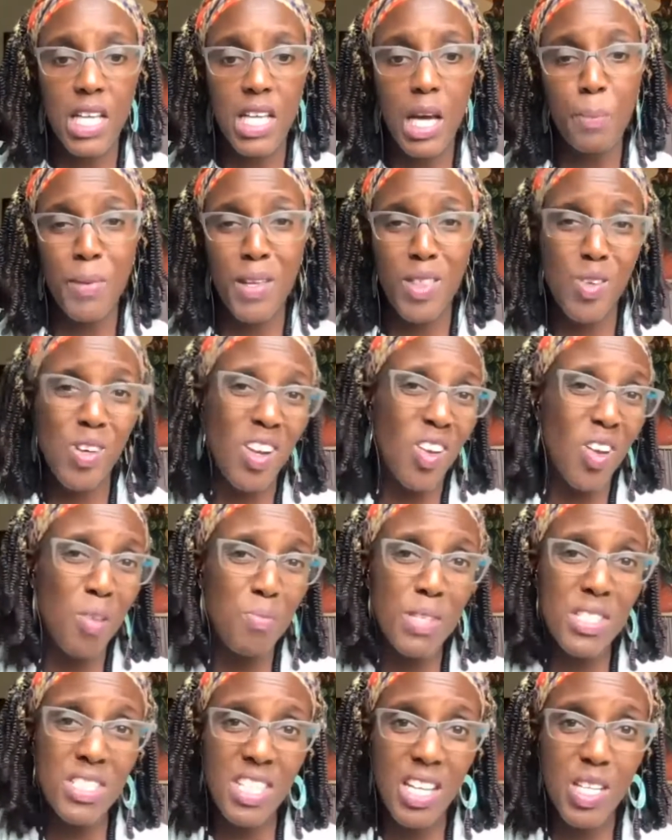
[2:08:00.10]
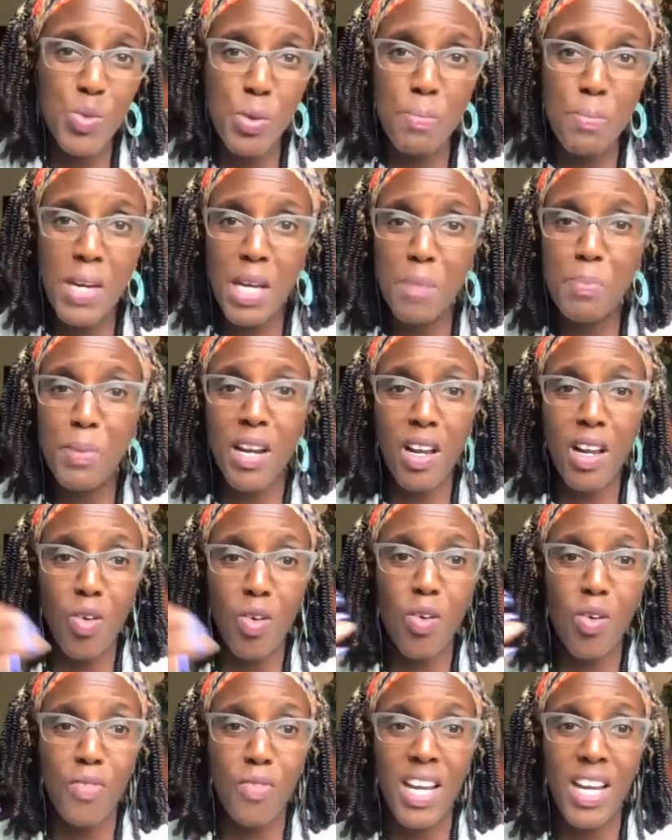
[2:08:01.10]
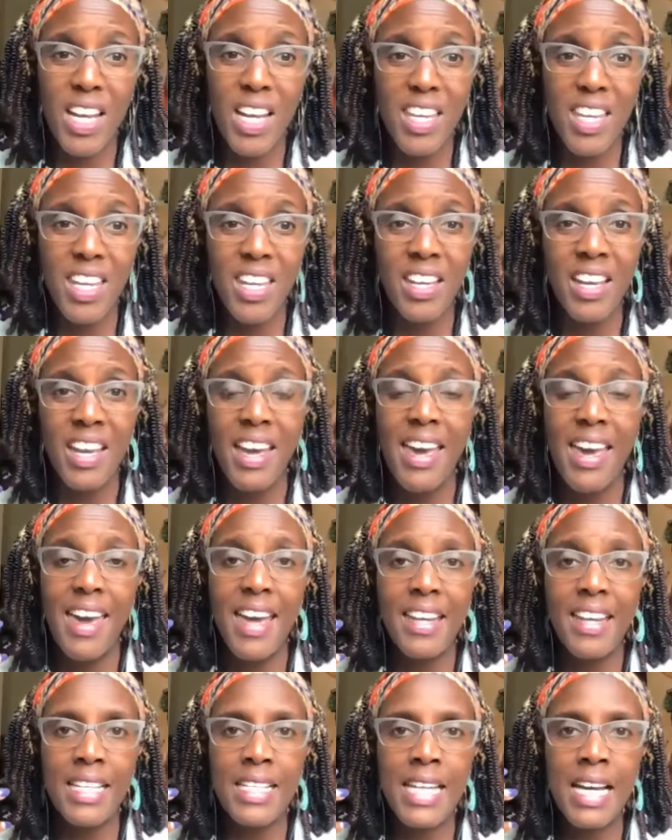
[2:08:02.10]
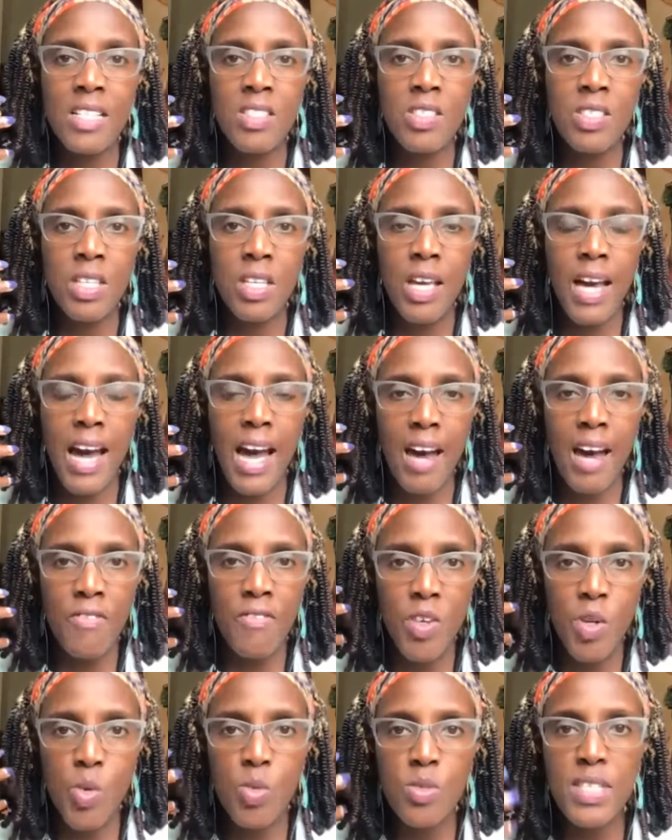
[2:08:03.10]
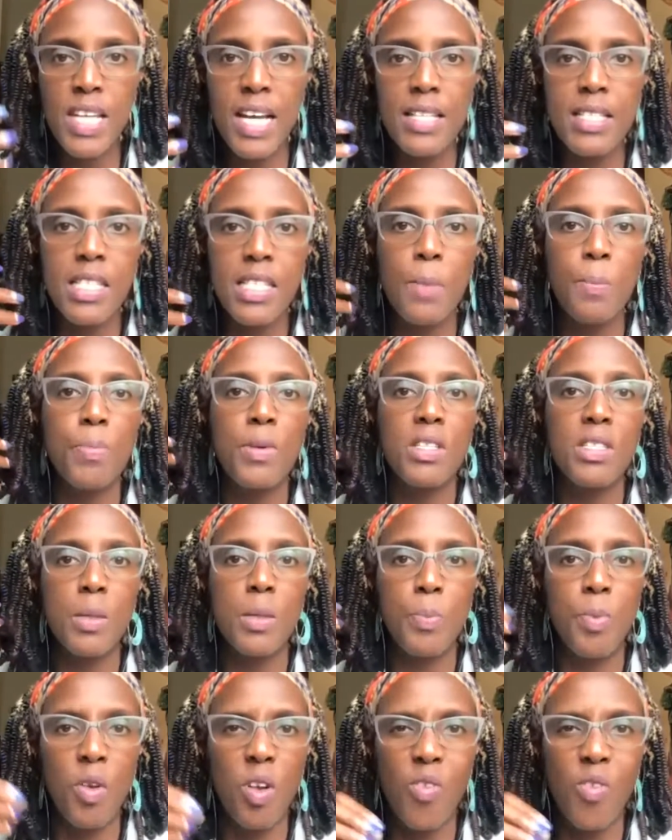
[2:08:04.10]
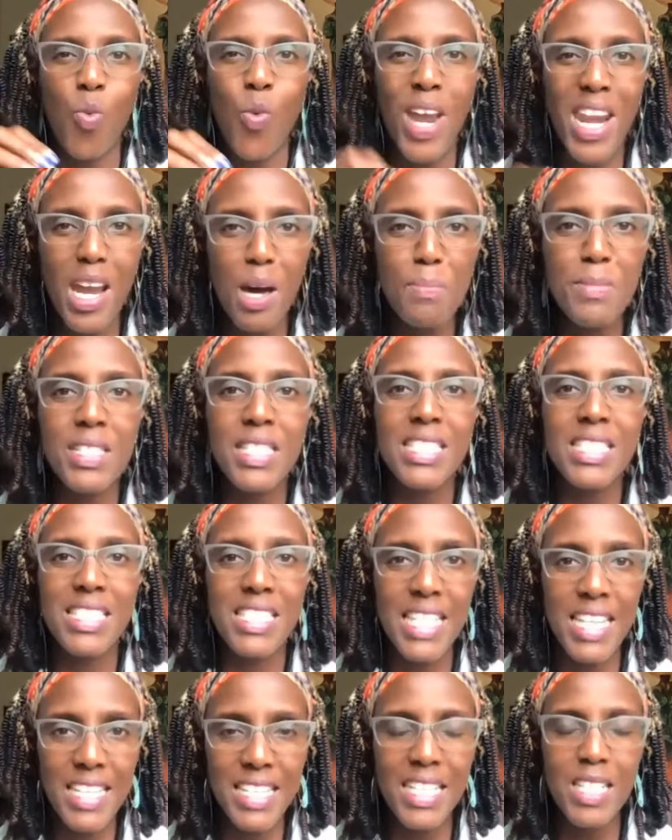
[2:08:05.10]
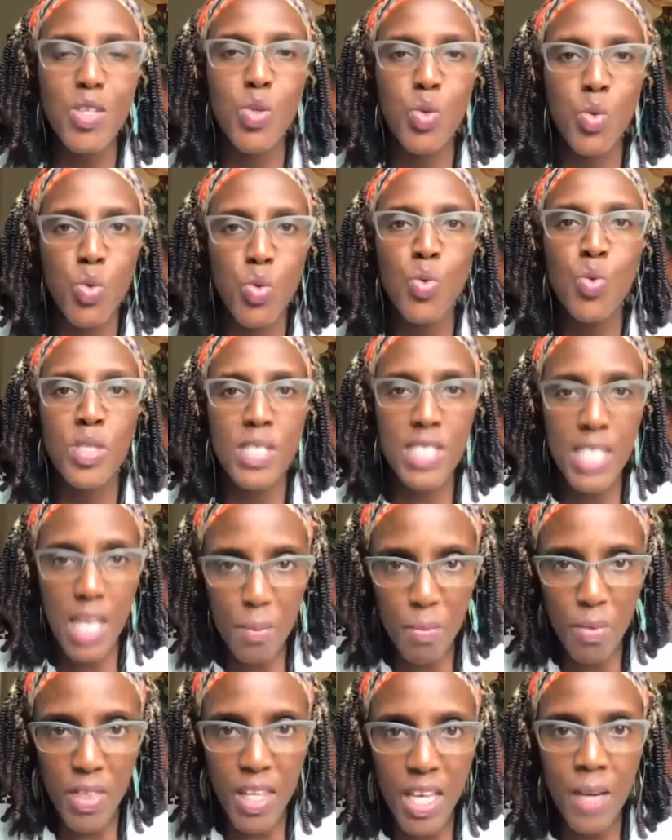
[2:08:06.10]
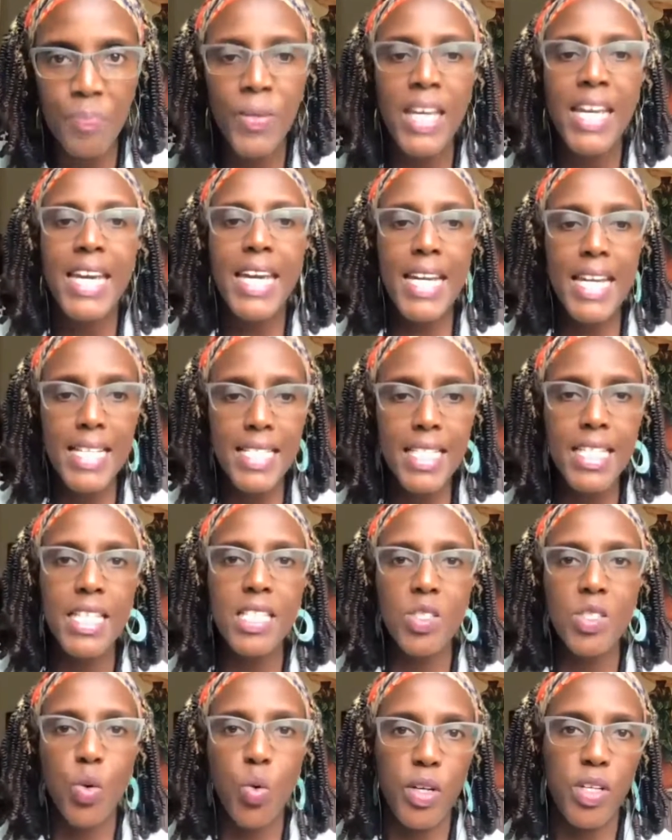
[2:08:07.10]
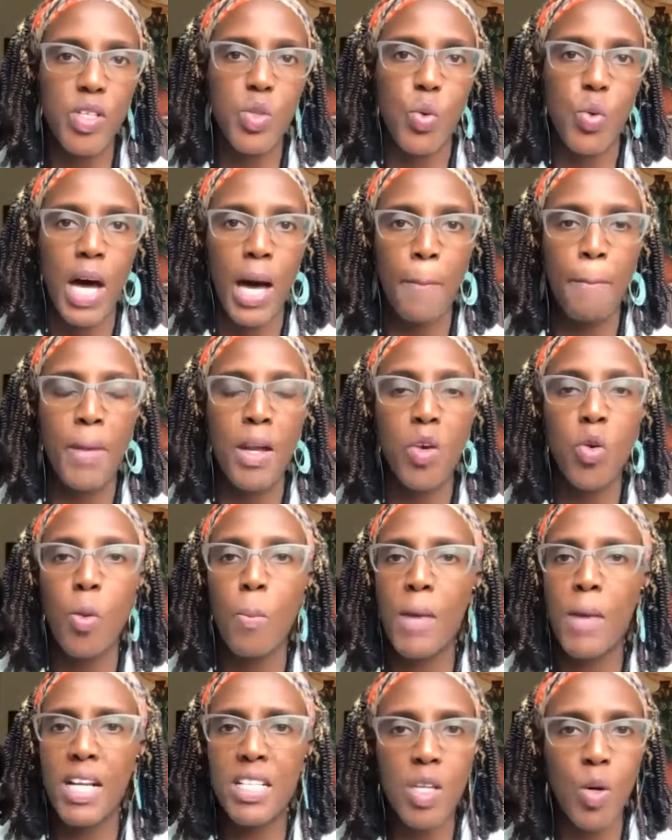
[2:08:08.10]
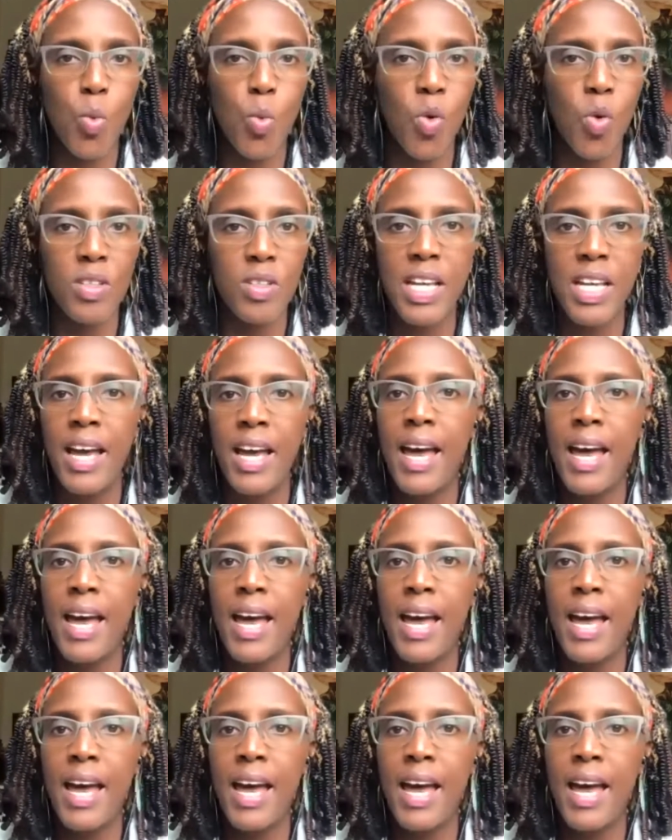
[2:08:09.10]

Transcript: happen. There are a lot of mistakes we made, but a lot of learning. And I have used that same principle of when I'm decided to do something, it is going to happen no matter what.